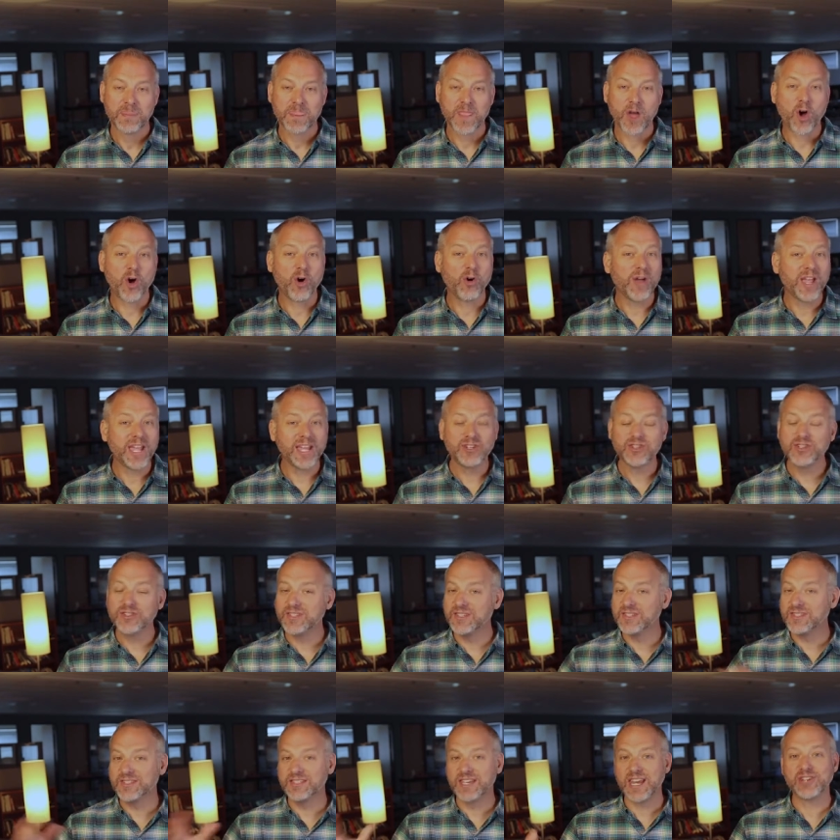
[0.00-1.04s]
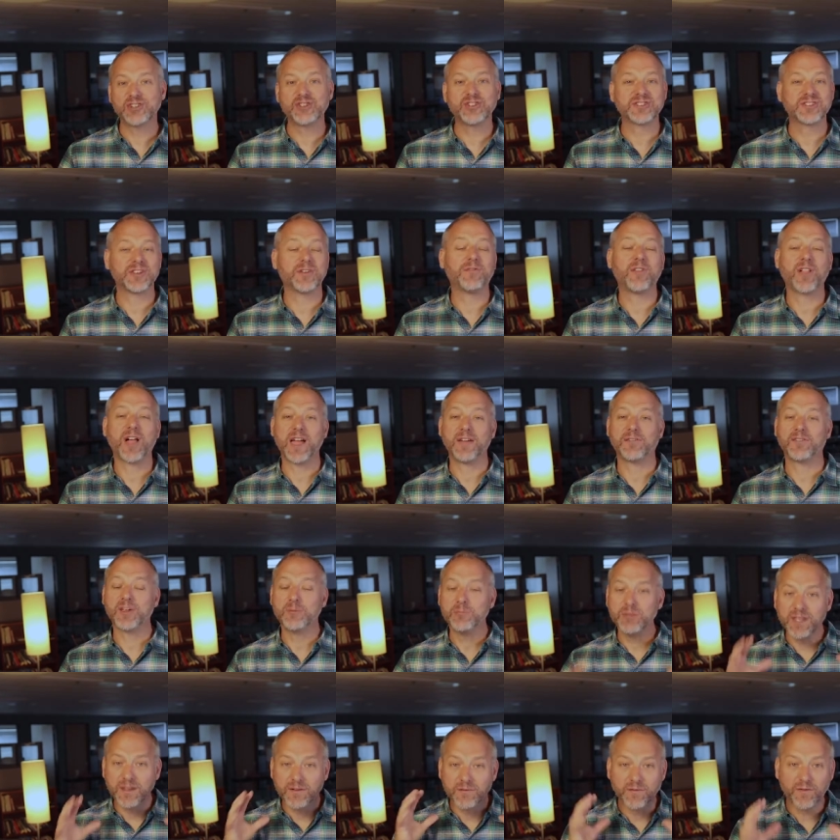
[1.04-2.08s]
All ages and stages of life can
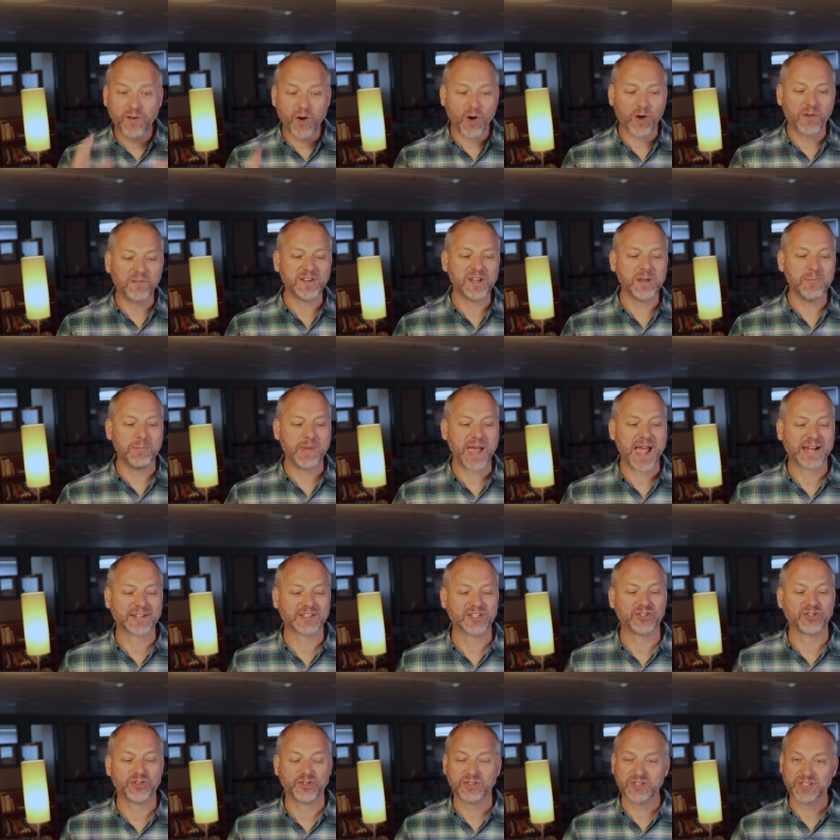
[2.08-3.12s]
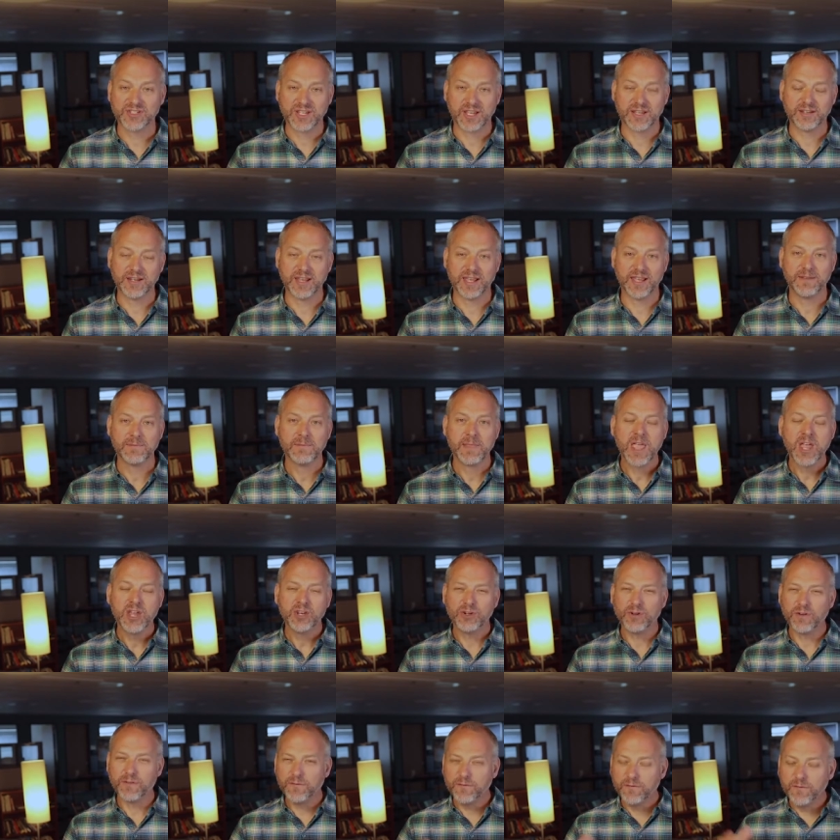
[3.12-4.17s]
be involved in Back to Church Sunday.
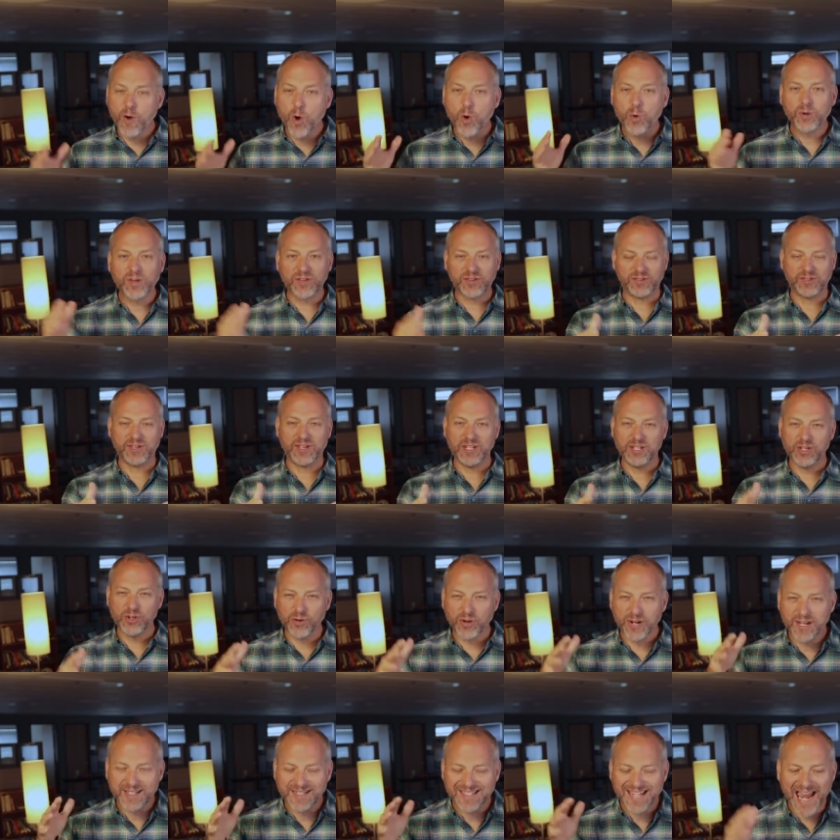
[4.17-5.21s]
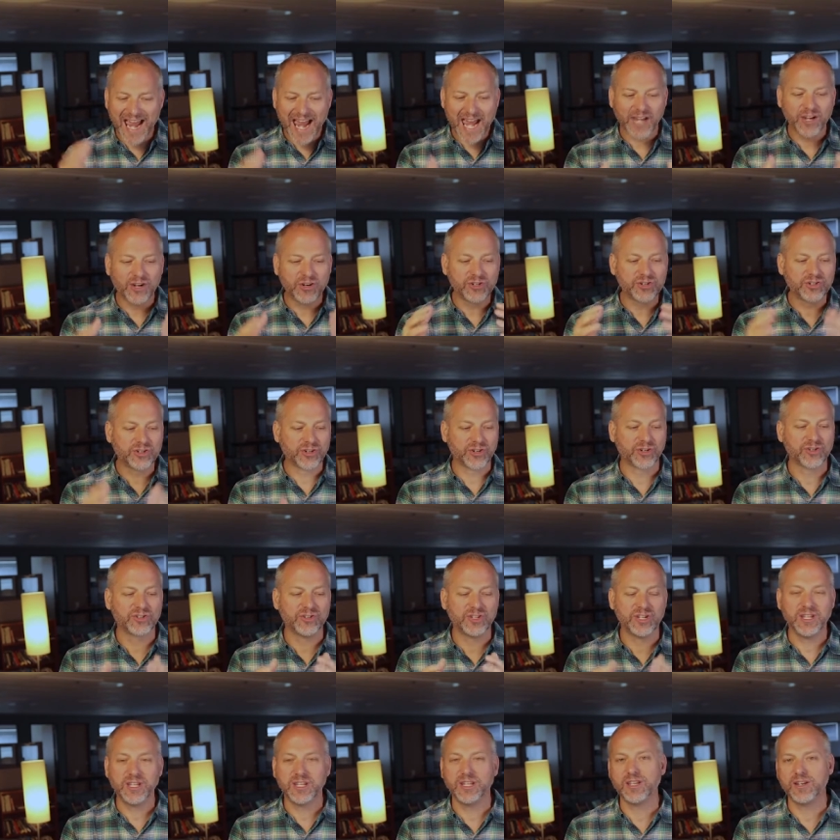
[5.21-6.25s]
You're focusing your entire
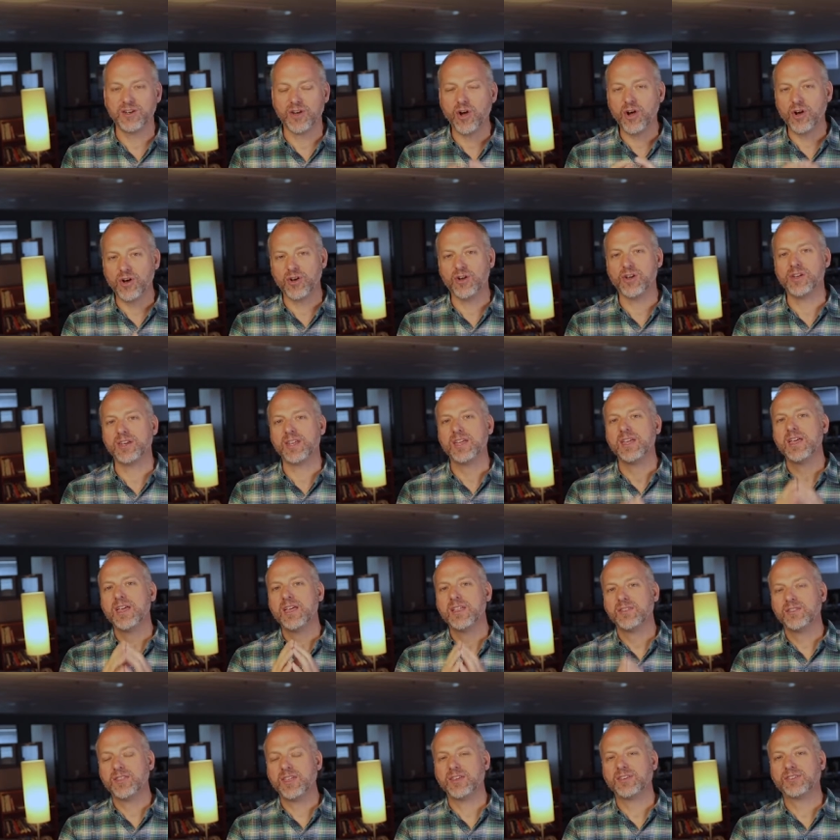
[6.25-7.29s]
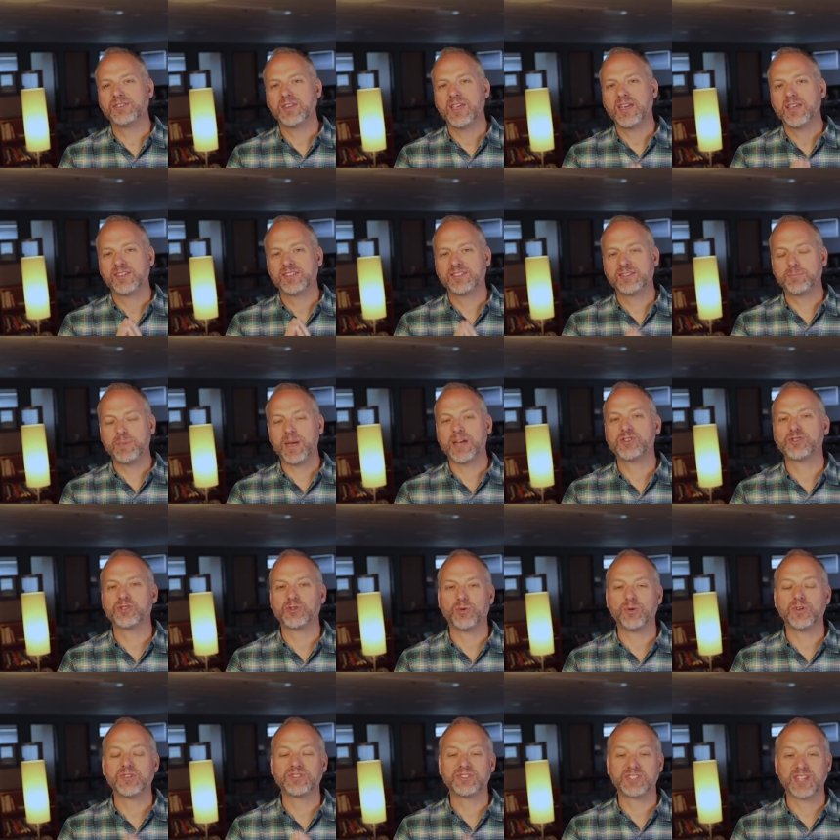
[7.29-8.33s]
church in on this
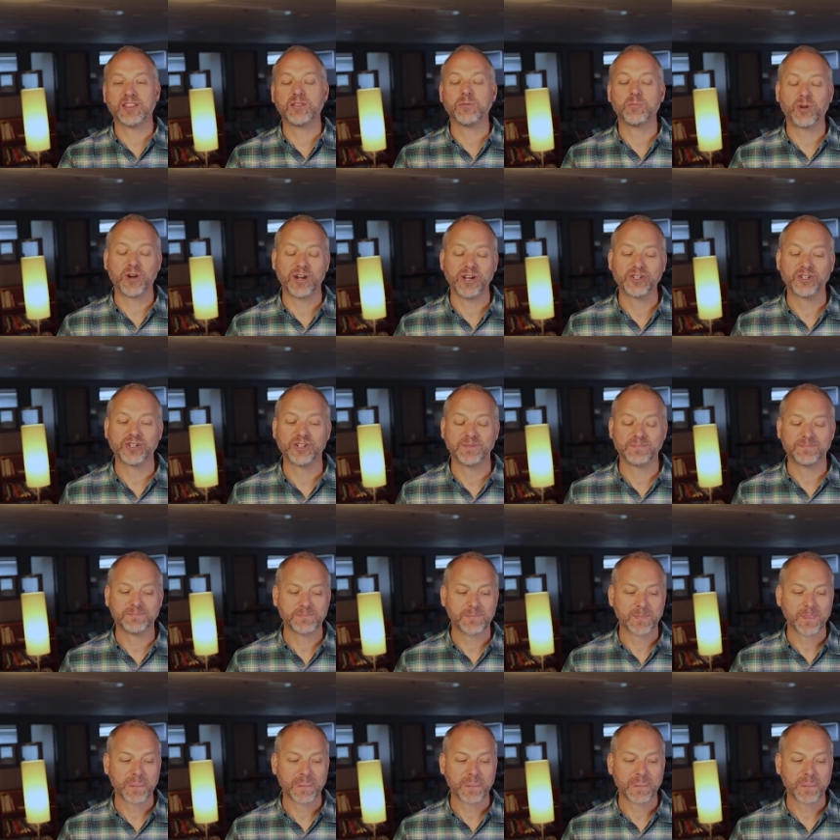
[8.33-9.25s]
special celebration.